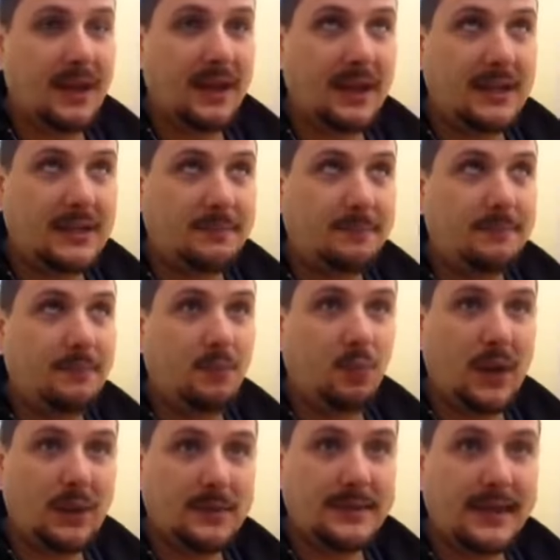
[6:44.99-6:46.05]
It's
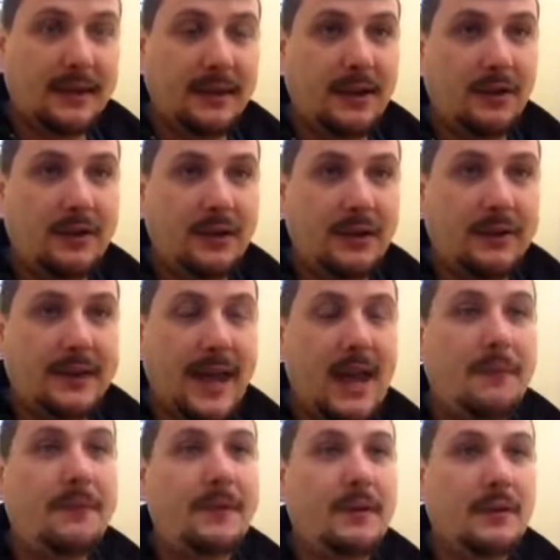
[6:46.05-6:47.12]
when I was saying, you know, the
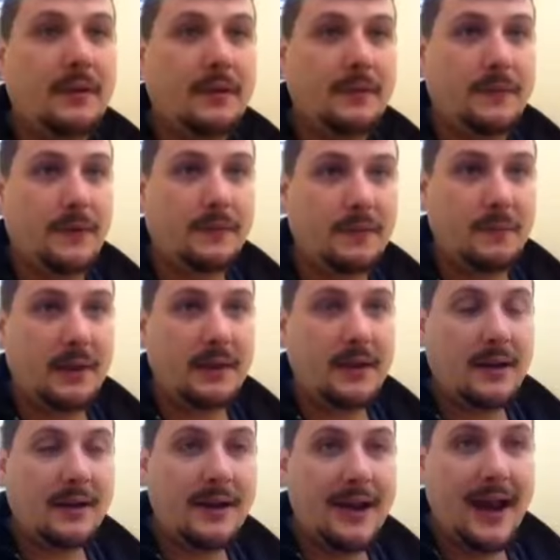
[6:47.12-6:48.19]
F for
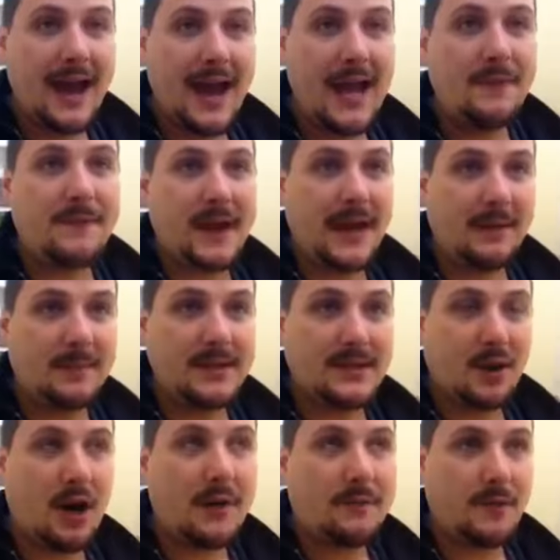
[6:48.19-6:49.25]
familiar, A for
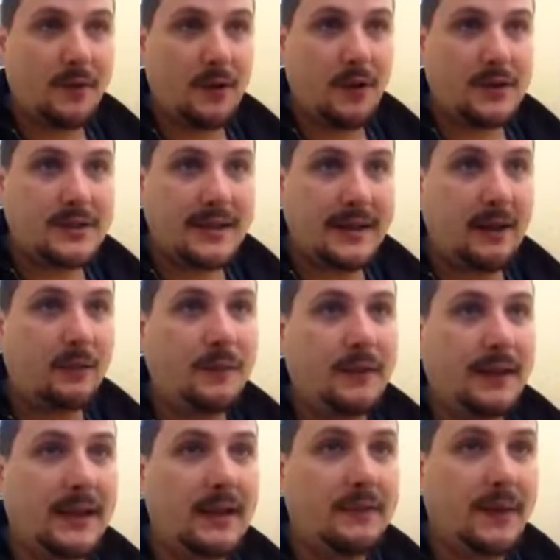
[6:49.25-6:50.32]
aimless, I for inert, and L for
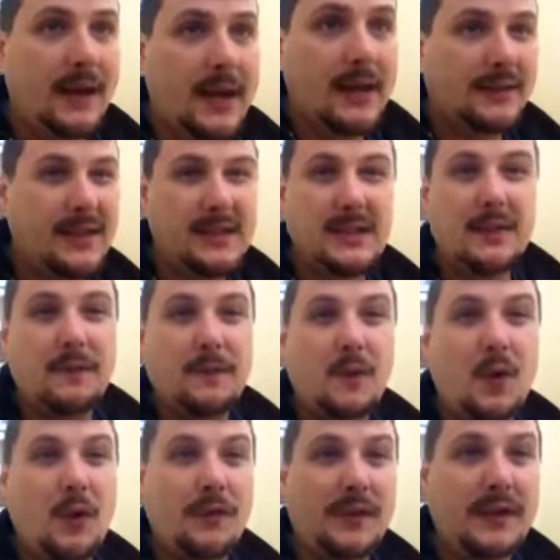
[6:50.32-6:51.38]
leave. These are the
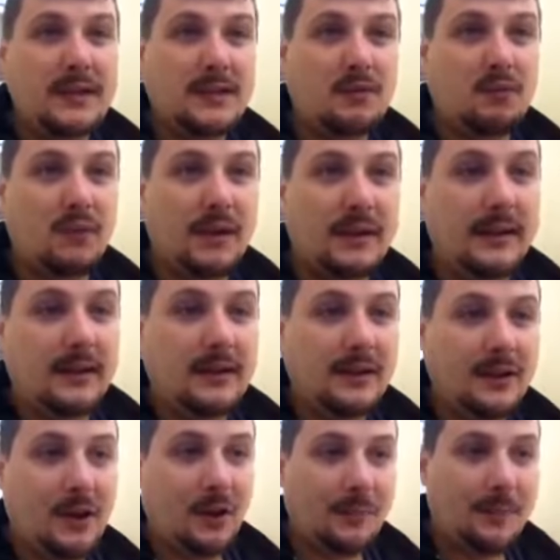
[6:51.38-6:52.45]
4 things that really,
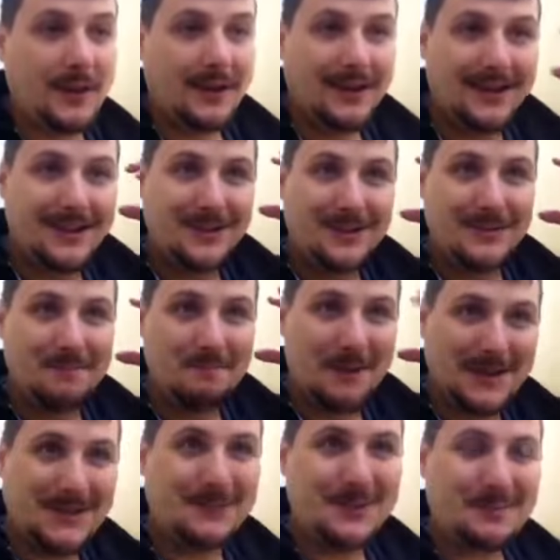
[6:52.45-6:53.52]
you know,
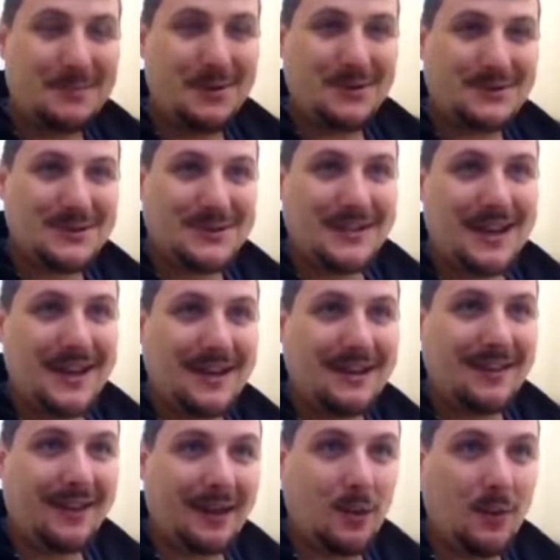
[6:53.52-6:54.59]
mess with a person's
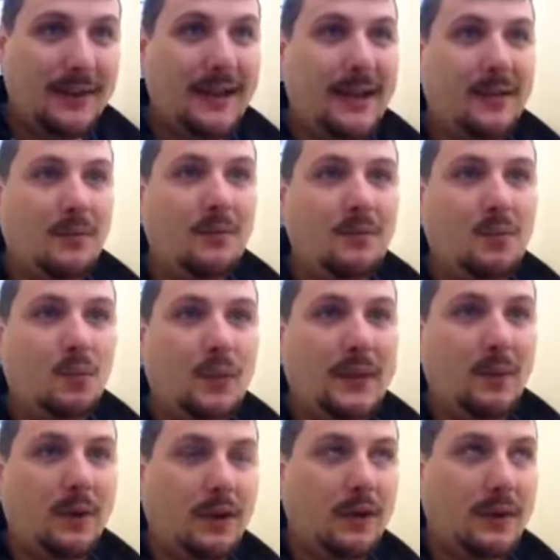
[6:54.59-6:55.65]
head, like when they're
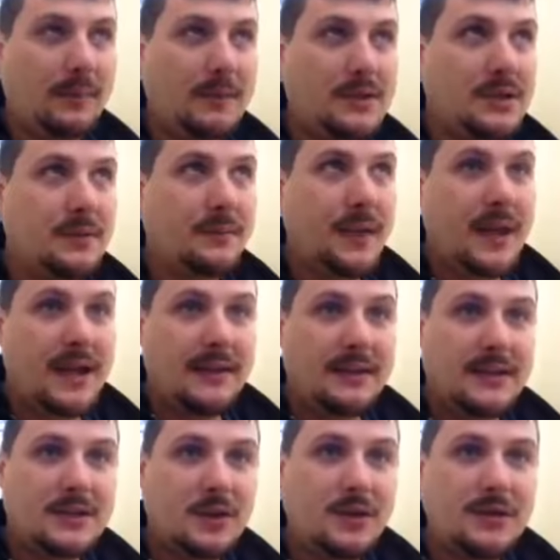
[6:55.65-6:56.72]
working on their mission.
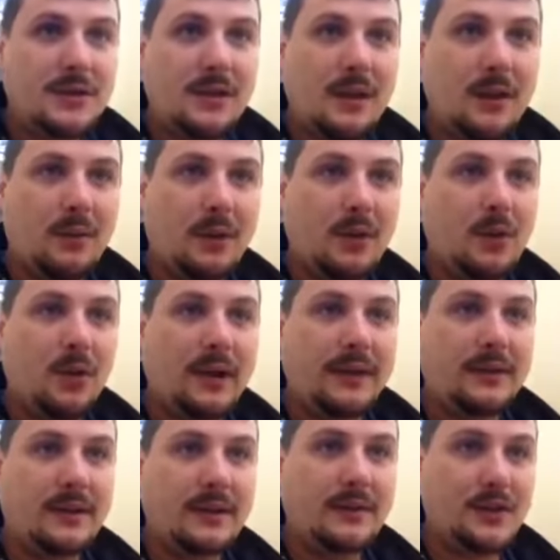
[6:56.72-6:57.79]
There's also like what I call
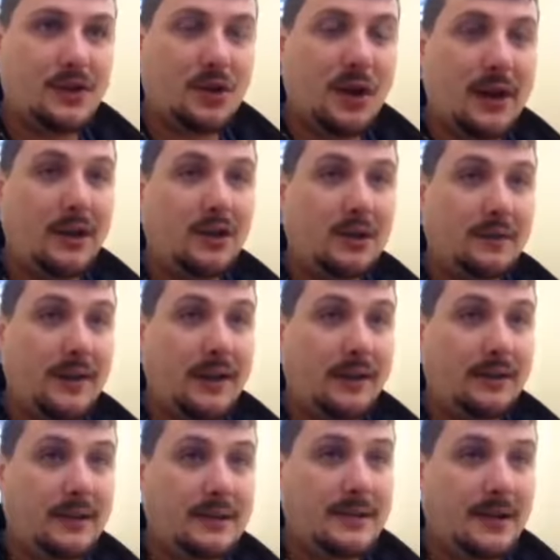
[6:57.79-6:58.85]
like the triangle of getting
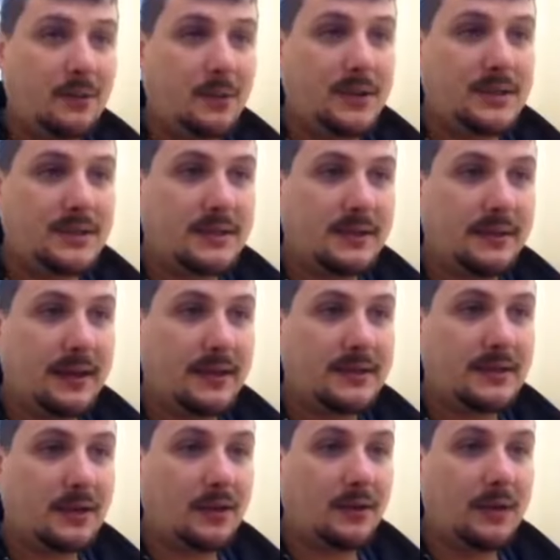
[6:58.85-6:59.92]
things done, which is in there.
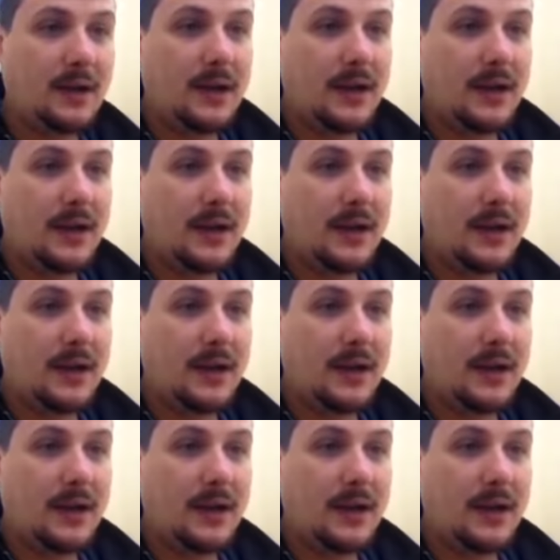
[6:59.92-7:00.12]
So